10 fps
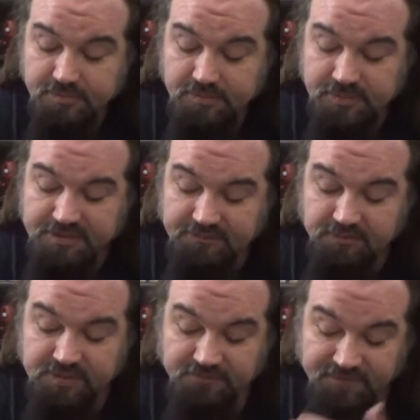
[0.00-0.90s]
discover
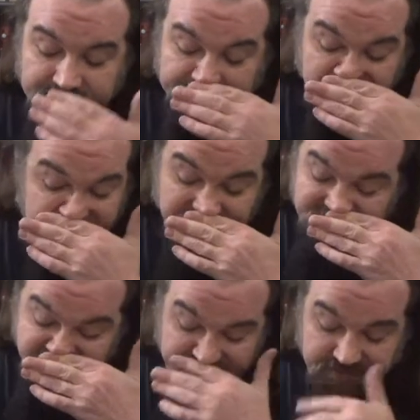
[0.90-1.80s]
what the final product of
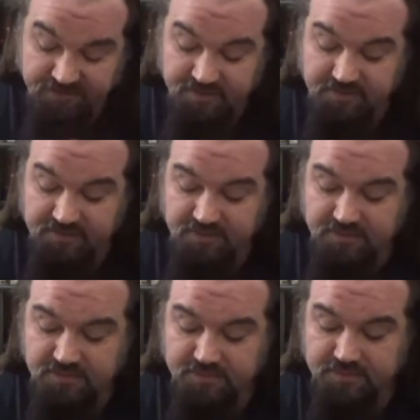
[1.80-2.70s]
synthesis is
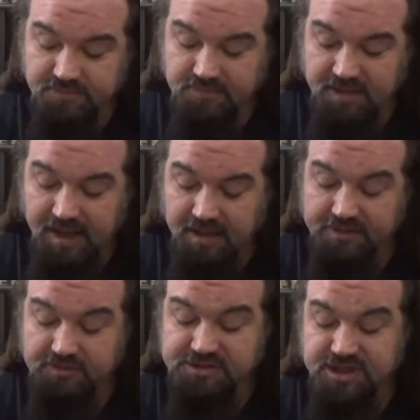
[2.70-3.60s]
and how
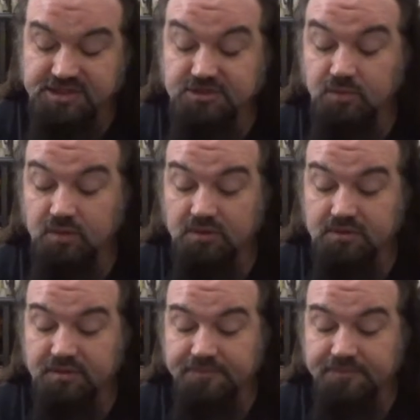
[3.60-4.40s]
they will change the world.